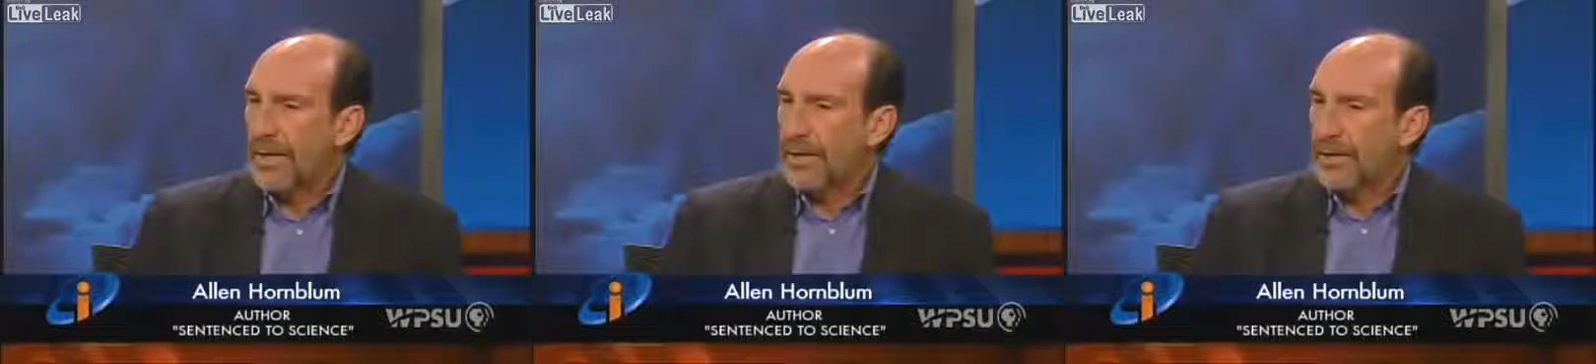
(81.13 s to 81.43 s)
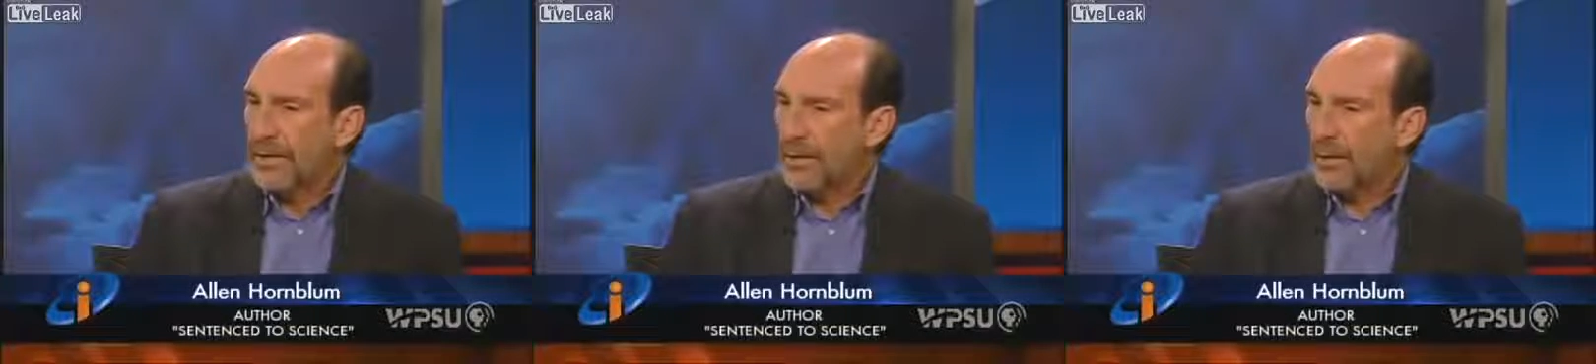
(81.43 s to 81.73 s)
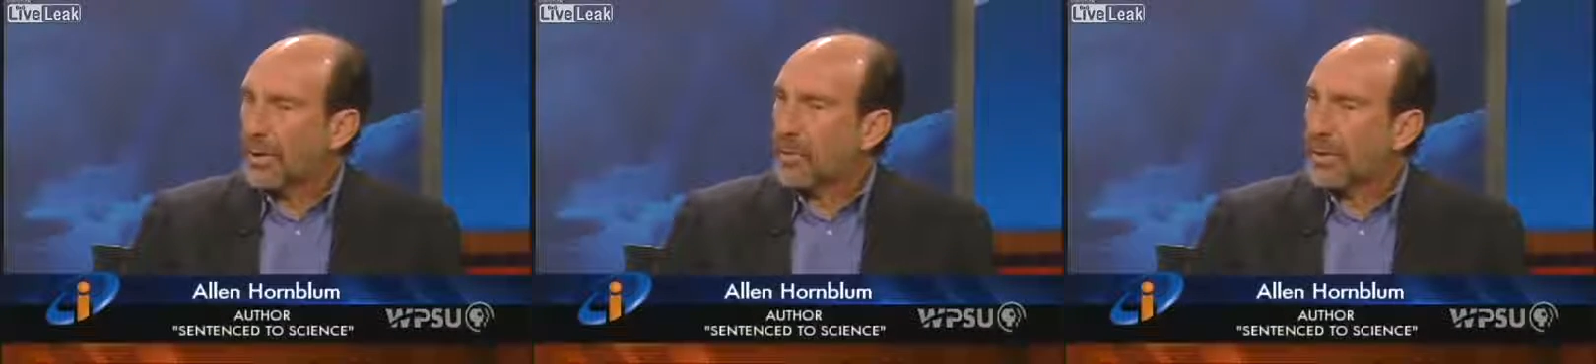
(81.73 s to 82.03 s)
So I
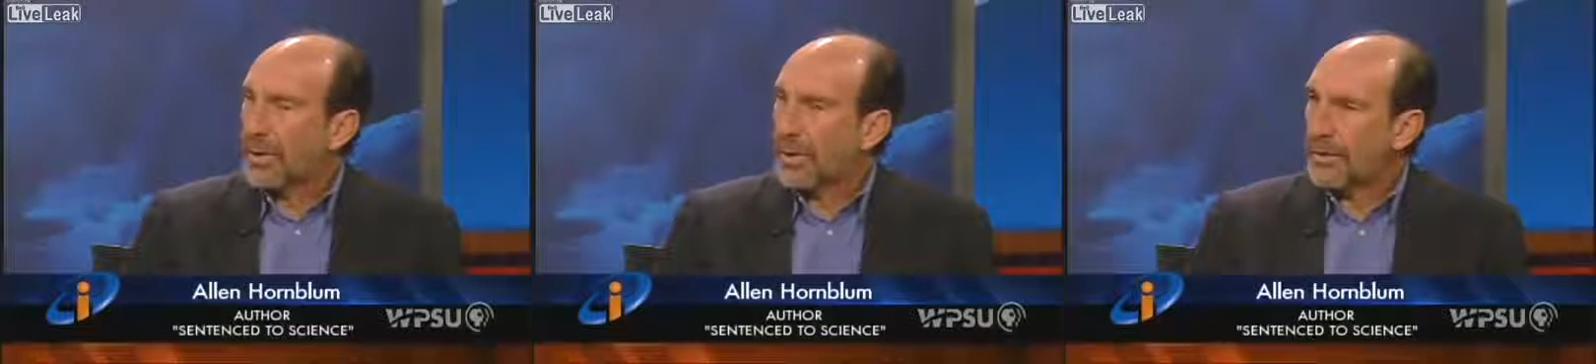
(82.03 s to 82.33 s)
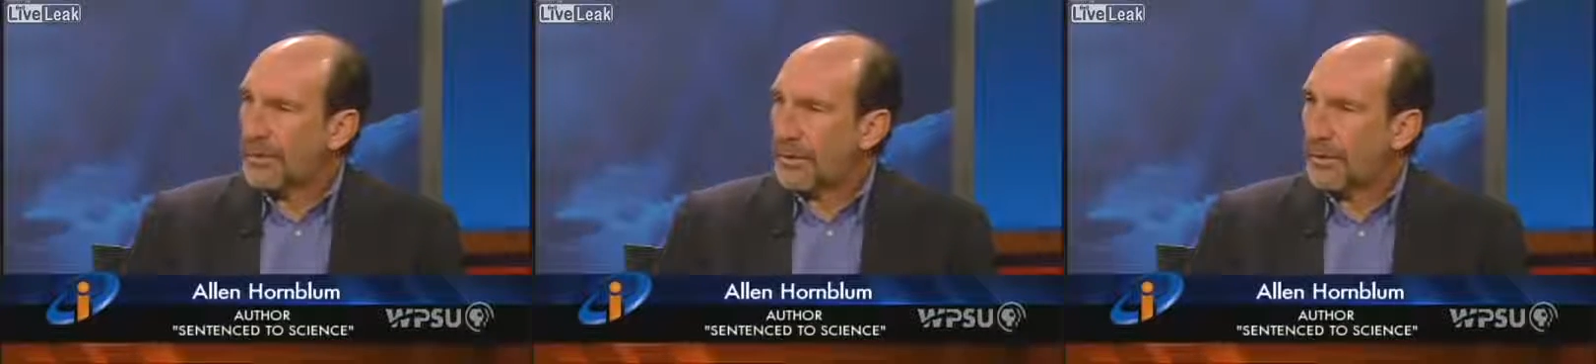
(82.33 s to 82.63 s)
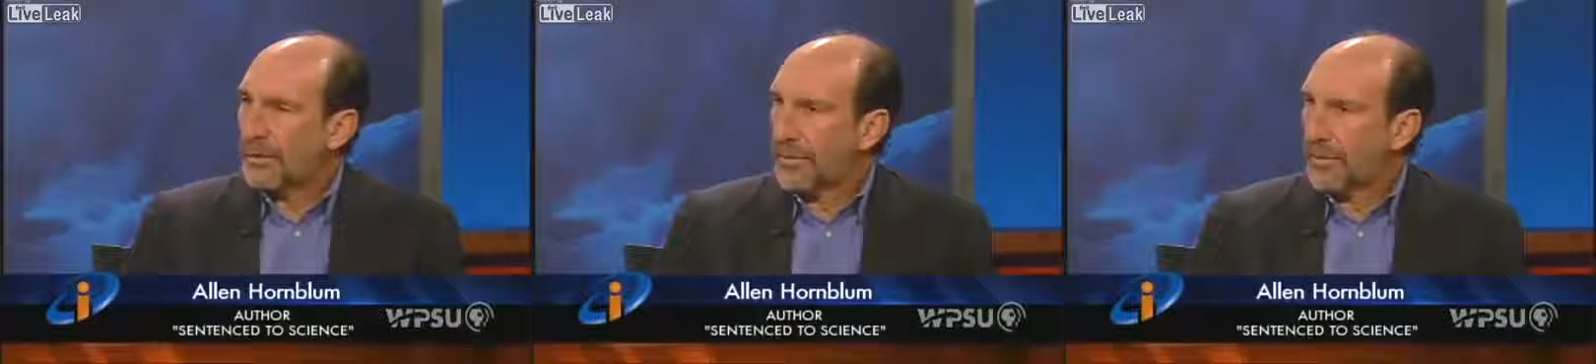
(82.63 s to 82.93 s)
started working in the
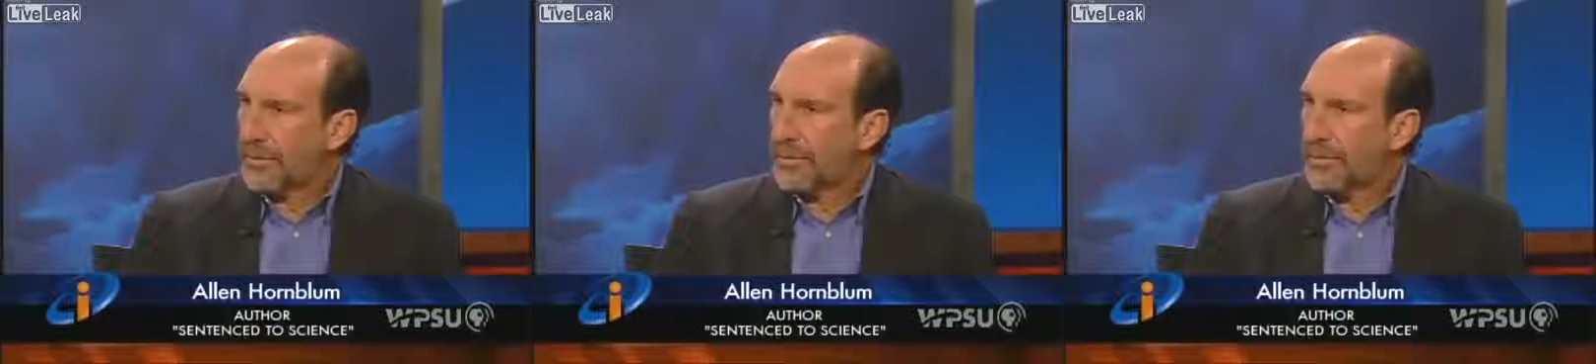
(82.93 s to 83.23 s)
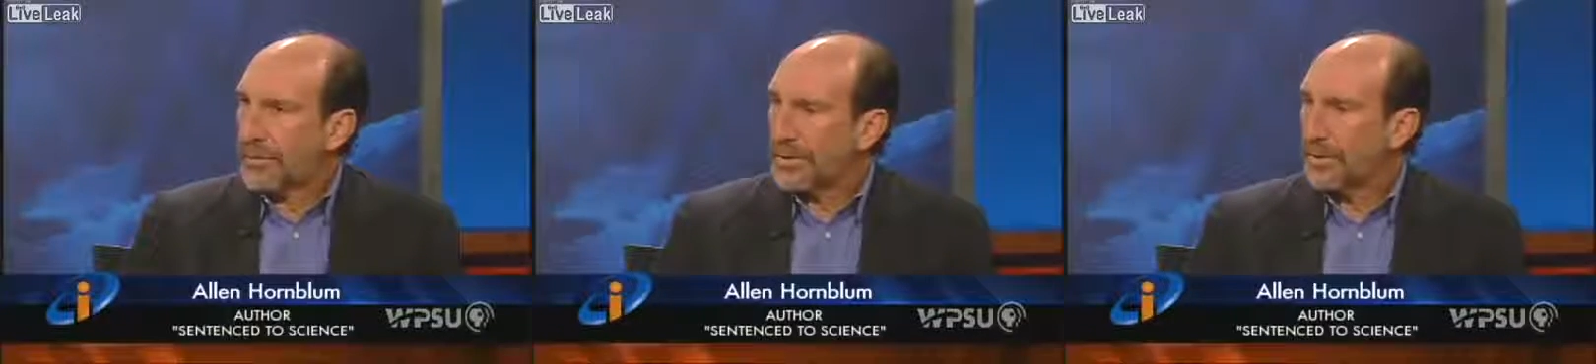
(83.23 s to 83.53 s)
Philadelphia prisons,